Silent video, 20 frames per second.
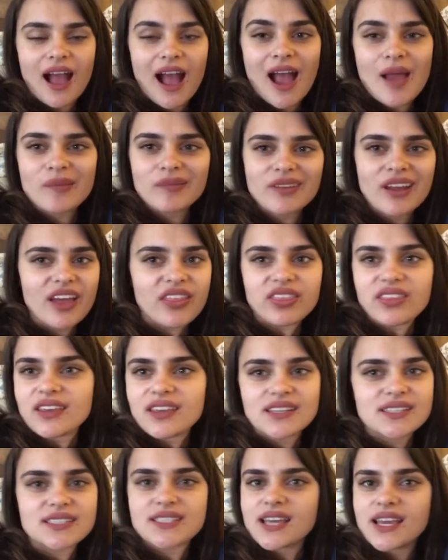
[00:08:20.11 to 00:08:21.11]
I'm not the
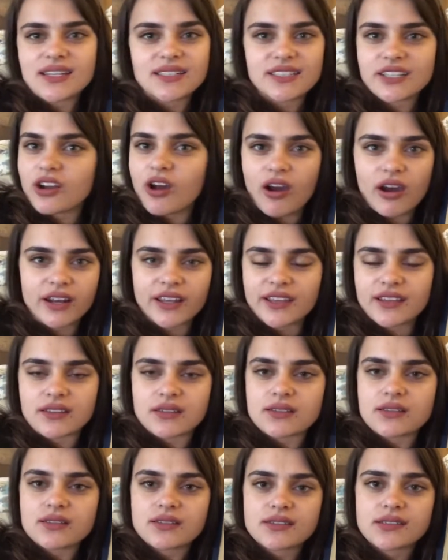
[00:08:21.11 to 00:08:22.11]
intended
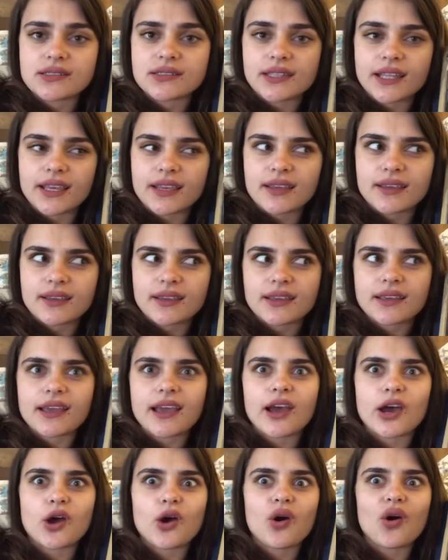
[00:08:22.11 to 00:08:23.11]
audience, like,
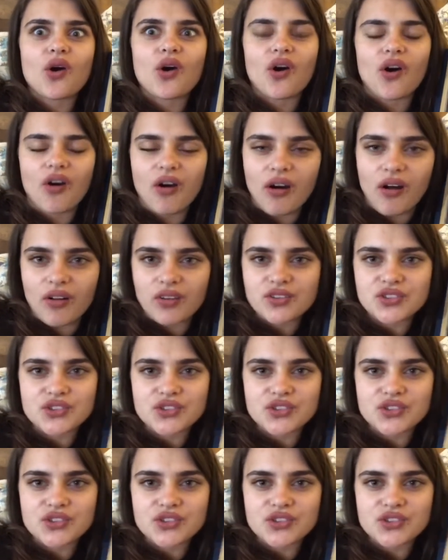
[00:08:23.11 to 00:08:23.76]
at all.